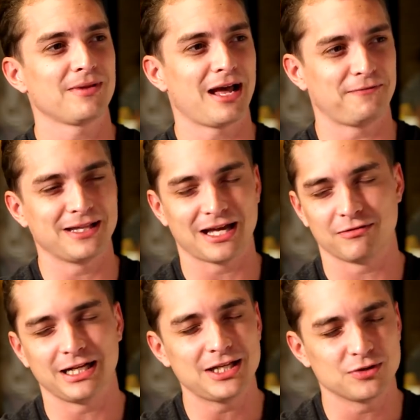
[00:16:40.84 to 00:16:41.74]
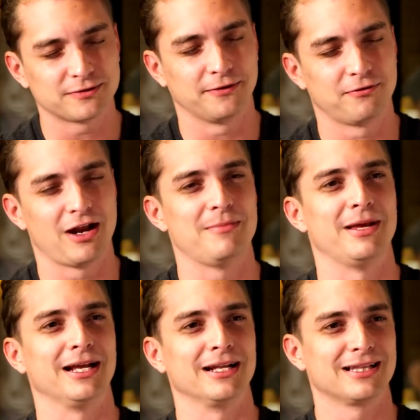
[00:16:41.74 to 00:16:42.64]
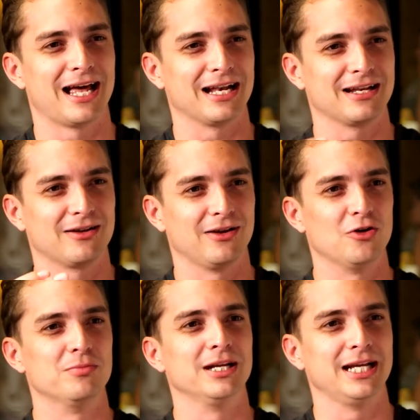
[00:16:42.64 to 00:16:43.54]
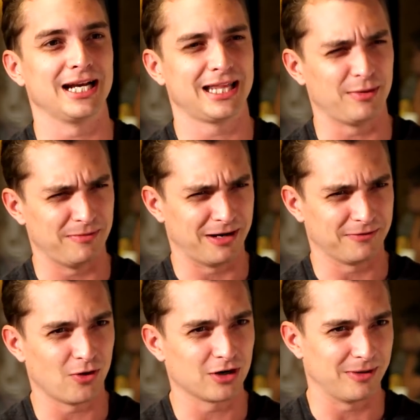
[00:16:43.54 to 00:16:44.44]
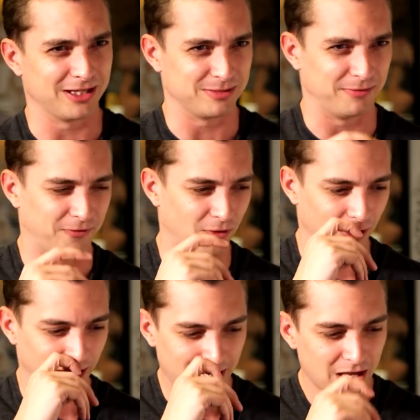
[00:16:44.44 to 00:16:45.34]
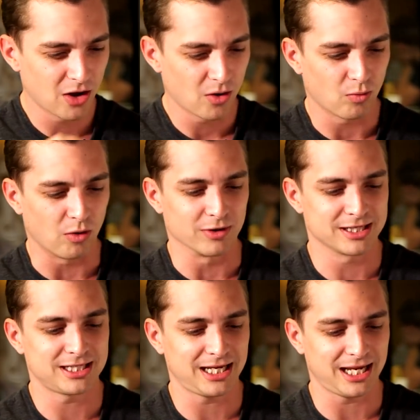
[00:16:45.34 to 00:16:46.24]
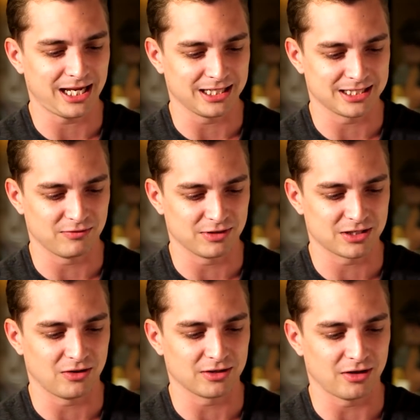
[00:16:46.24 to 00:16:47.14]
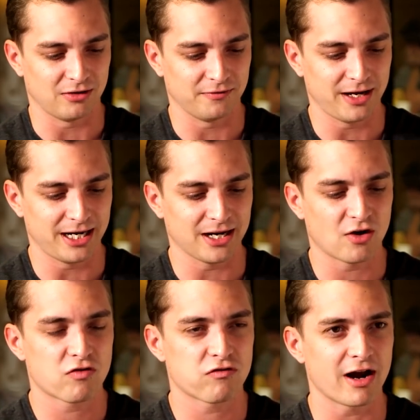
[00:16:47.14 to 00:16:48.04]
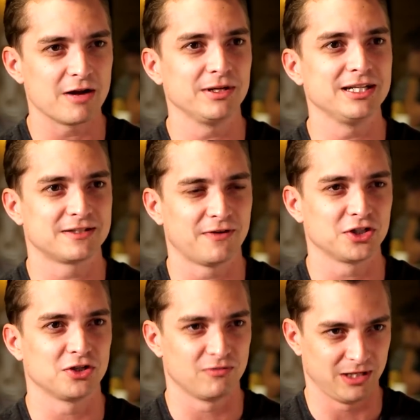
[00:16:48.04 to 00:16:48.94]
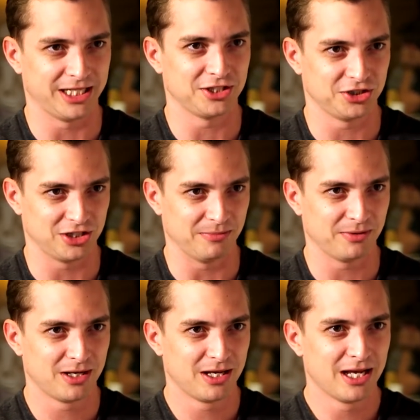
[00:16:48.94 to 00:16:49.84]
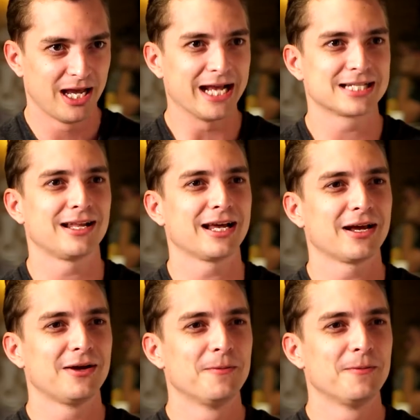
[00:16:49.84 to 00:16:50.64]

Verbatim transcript: I find that a really useful framing that globally, and I think we might have talked about this before. What we're seeing is the result of an incredibly dysfunctional relationship. It's like